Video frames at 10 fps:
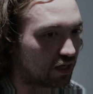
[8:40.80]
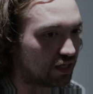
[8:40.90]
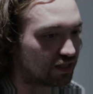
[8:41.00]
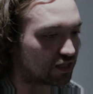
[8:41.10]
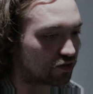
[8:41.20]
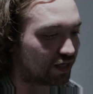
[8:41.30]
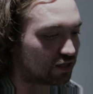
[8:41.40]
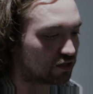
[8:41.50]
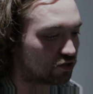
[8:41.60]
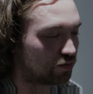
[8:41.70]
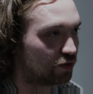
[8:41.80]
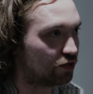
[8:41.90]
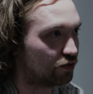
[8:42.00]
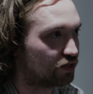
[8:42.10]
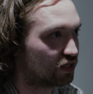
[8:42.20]
he's this great drummer
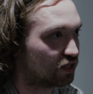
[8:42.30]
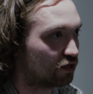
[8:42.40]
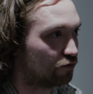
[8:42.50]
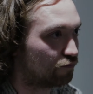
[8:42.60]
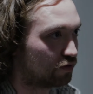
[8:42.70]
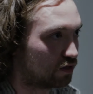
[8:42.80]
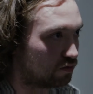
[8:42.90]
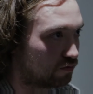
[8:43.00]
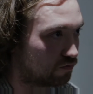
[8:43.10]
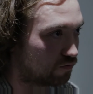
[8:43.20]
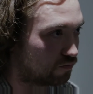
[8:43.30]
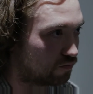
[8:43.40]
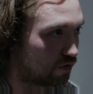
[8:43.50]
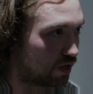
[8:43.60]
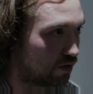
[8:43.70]
who's the son of the
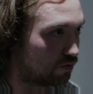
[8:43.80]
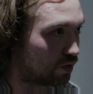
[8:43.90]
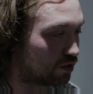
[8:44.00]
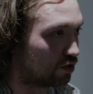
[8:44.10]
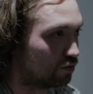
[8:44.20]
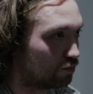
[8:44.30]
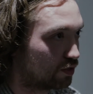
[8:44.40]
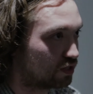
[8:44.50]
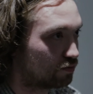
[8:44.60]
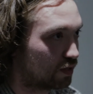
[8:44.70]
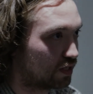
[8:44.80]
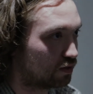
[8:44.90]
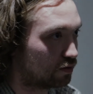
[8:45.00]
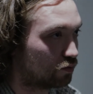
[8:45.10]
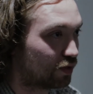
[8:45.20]
well-known
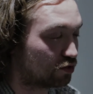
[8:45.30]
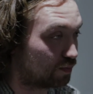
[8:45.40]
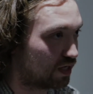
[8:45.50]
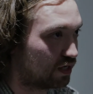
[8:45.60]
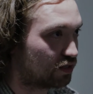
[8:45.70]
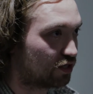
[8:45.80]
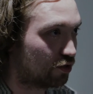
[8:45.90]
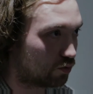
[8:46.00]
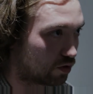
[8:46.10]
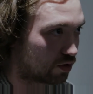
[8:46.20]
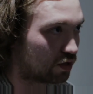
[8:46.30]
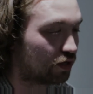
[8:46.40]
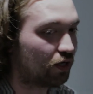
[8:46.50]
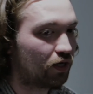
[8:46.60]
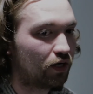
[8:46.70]
Welsh pianist Hugh Warren.
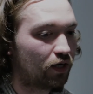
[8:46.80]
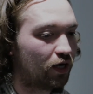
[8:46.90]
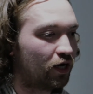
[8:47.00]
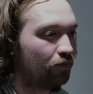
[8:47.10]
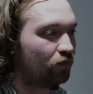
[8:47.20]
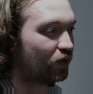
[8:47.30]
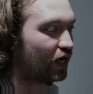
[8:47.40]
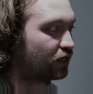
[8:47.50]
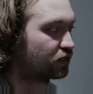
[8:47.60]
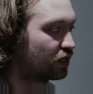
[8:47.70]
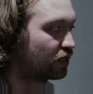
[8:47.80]
We had